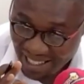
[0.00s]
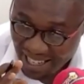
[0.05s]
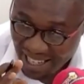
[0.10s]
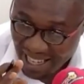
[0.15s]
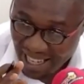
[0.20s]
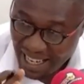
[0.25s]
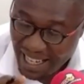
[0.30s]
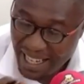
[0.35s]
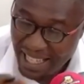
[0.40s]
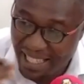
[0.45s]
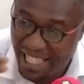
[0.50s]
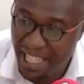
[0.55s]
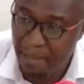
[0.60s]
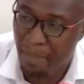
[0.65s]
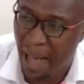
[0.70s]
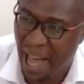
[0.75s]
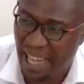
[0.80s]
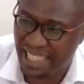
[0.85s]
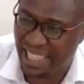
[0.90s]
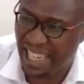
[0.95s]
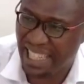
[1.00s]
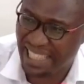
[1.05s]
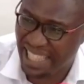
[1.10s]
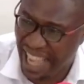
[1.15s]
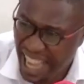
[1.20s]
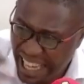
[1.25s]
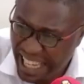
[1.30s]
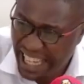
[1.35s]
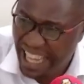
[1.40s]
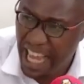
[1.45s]
The team after
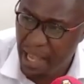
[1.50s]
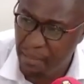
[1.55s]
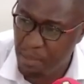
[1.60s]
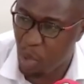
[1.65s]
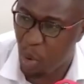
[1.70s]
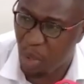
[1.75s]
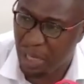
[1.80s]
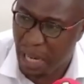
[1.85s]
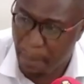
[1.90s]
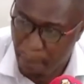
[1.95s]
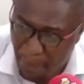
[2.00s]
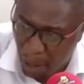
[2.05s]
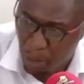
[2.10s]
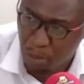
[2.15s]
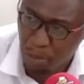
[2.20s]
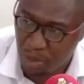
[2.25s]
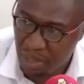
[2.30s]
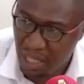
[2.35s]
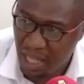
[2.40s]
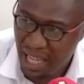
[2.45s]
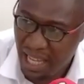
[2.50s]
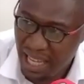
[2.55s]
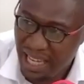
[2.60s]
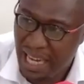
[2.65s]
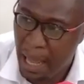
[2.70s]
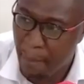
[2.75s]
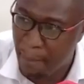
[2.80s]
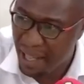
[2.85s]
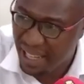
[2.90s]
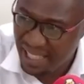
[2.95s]
10 games on the bounce in the
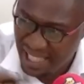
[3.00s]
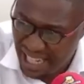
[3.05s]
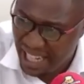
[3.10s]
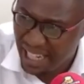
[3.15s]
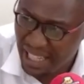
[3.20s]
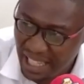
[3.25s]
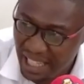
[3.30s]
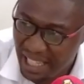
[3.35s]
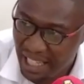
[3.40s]
Belgian league.